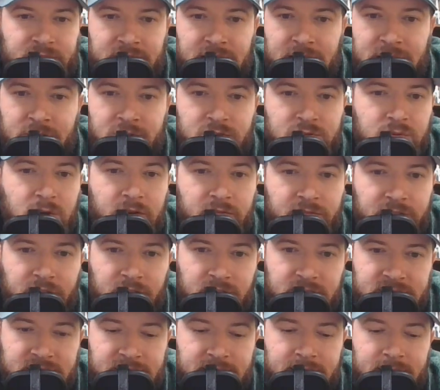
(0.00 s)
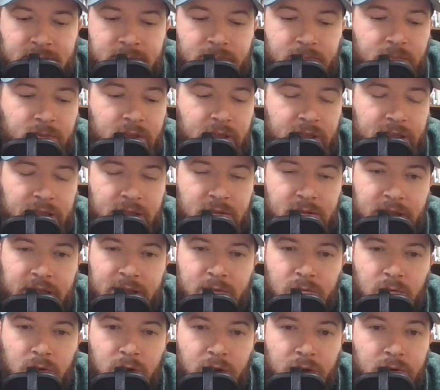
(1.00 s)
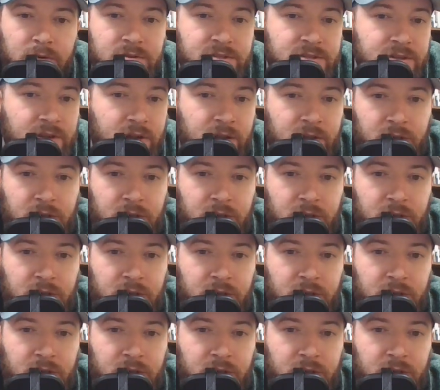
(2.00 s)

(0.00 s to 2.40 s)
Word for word: Daniel 12:13, he rose